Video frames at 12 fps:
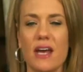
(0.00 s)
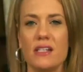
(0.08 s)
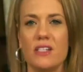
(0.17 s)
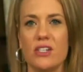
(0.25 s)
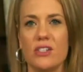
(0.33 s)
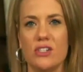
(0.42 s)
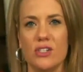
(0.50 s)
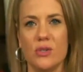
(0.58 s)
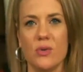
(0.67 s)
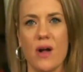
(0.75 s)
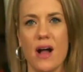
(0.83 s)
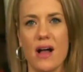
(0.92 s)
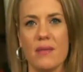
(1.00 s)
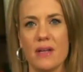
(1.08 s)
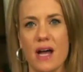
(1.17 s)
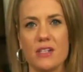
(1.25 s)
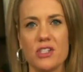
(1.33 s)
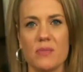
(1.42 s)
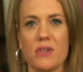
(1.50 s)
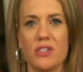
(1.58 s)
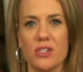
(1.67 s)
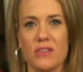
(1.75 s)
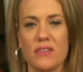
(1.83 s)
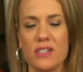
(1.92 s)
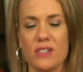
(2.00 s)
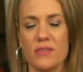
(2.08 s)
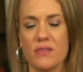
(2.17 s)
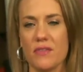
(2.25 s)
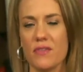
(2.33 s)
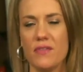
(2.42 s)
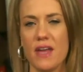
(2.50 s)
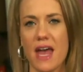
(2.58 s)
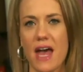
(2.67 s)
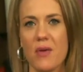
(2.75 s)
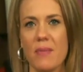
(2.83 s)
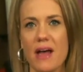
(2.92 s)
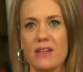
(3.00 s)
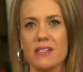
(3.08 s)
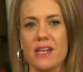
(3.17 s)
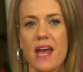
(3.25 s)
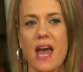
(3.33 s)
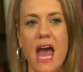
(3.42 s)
to do um, customer service via helpouts,